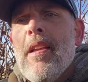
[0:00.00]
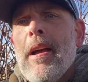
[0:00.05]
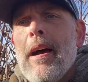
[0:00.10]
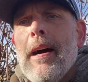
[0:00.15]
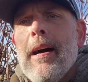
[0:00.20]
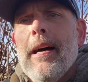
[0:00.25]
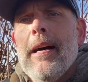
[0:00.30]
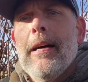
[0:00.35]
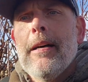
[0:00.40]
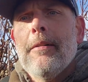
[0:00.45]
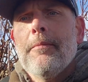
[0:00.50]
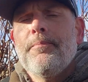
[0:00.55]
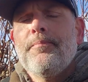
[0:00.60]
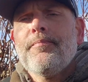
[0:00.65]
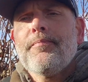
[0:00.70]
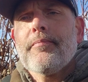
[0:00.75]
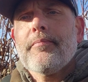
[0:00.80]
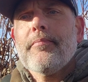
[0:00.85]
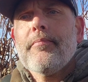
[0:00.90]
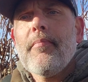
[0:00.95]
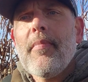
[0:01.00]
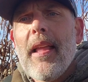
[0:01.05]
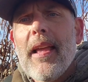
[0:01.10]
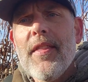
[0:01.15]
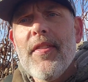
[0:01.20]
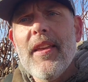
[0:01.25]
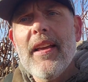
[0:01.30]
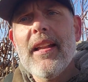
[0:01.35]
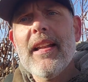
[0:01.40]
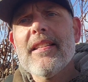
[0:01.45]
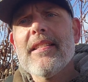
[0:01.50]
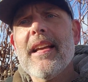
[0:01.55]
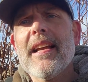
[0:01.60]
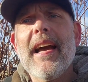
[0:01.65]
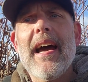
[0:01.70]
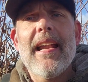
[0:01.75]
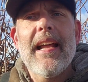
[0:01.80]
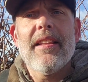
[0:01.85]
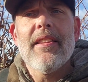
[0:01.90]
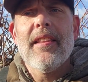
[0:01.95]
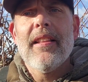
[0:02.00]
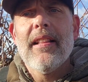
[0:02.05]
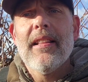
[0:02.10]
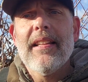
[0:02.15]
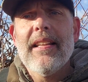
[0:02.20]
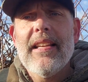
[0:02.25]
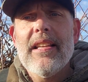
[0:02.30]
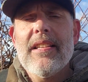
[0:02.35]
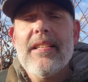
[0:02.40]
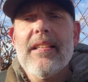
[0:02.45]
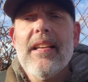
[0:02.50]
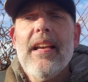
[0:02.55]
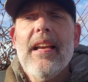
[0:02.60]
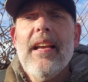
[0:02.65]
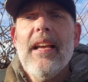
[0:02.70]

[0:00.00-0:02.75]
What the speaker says: And then as I got out to the lease,